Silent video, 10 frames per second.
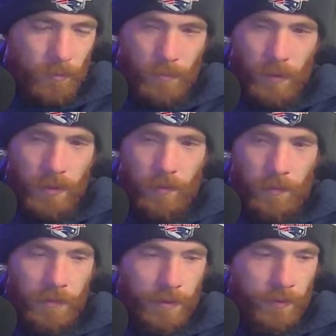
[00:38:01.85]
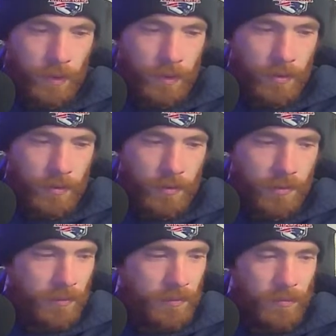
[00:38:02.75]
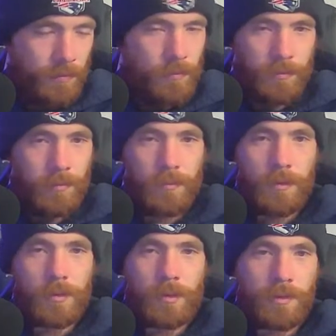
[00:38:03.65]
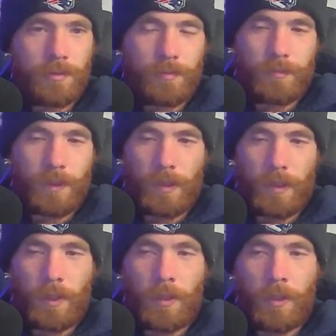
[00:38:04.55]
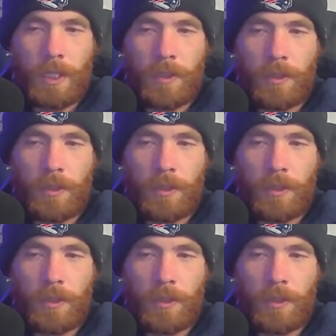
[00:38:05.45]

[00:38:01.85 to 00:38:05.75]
That's false. He literally led